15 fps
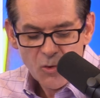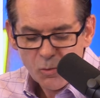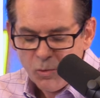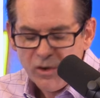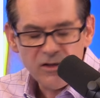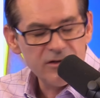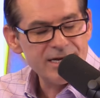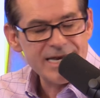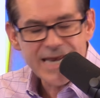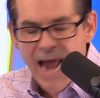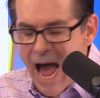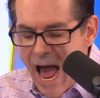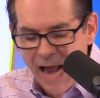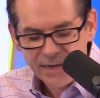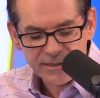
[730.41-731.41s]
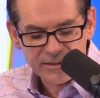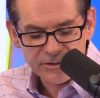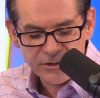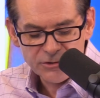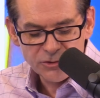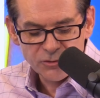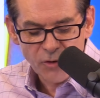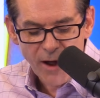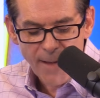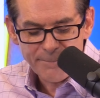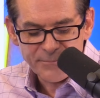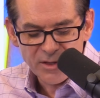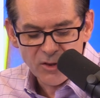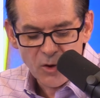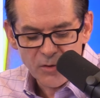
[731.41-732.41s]
will not
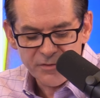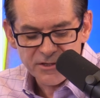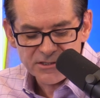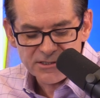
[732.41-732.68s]
drop below the